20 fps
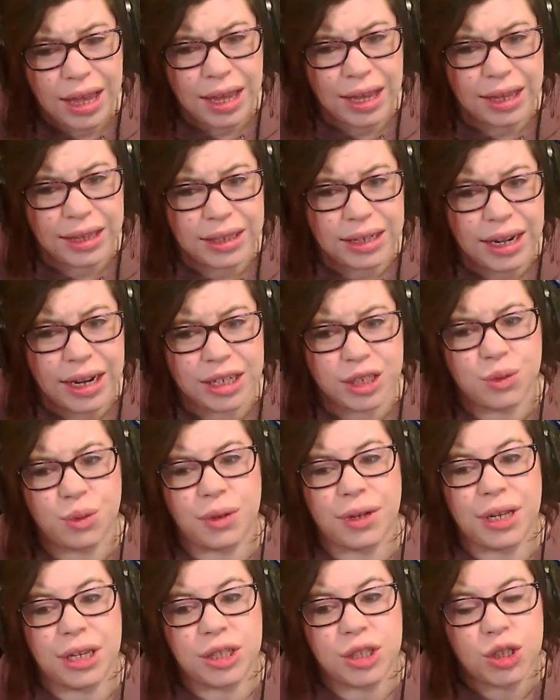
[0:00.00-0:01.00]
And the next
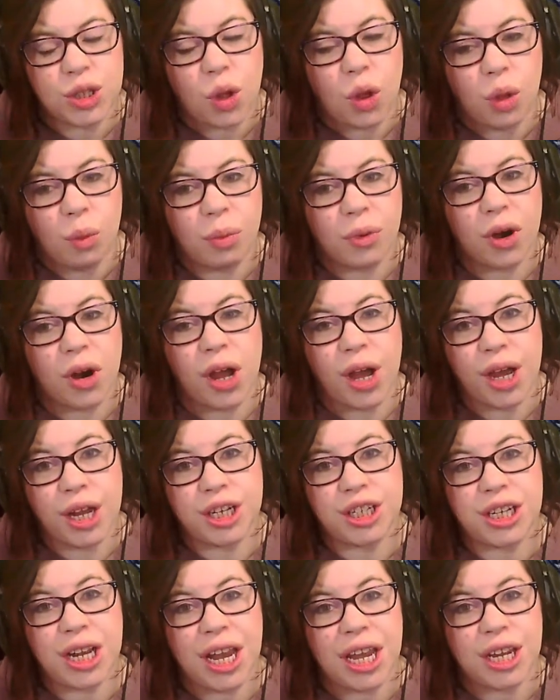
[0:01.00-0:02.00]
one is Soul
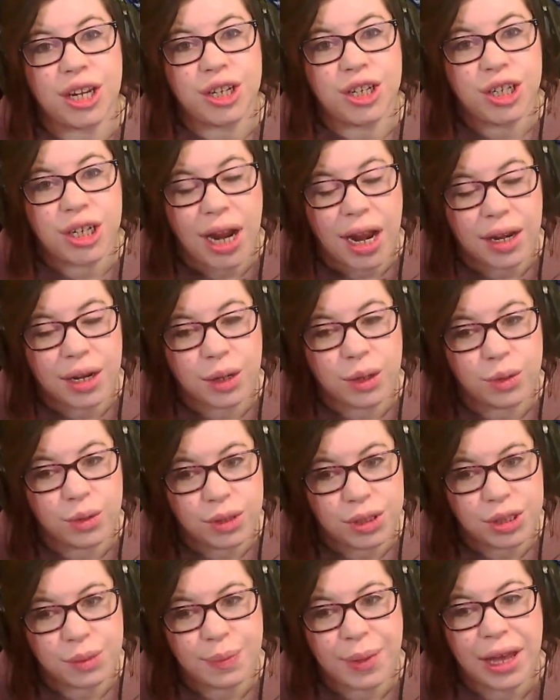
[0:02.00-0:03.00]
Barrage, a shadow
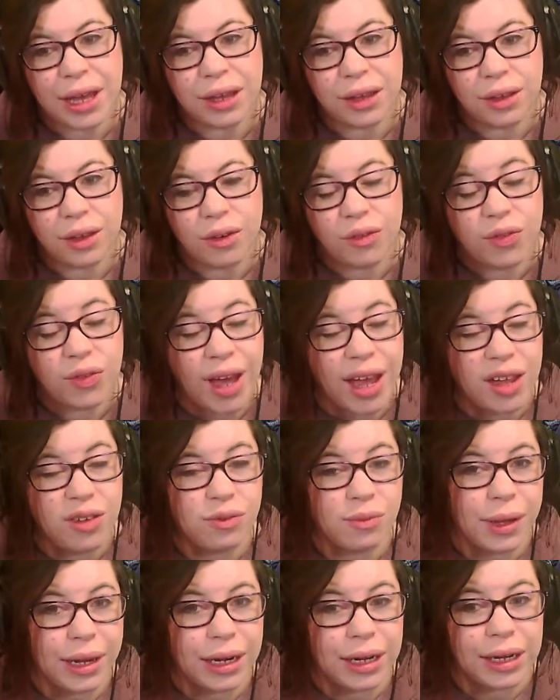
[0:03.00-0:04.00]
spell, five
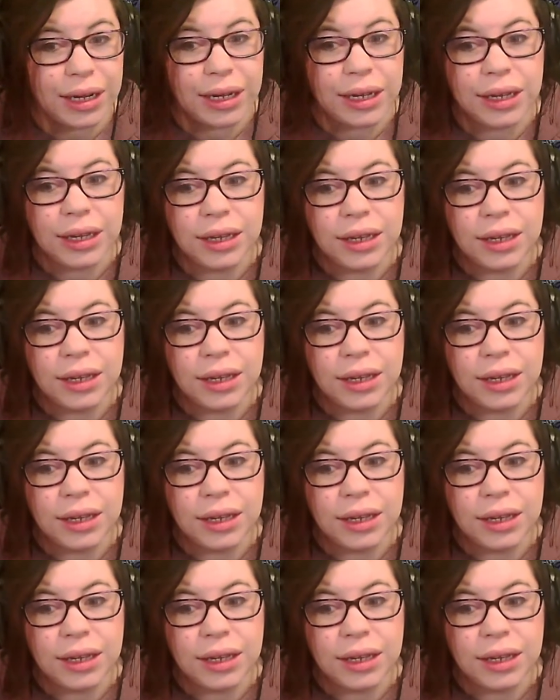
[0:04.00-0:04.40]
mana.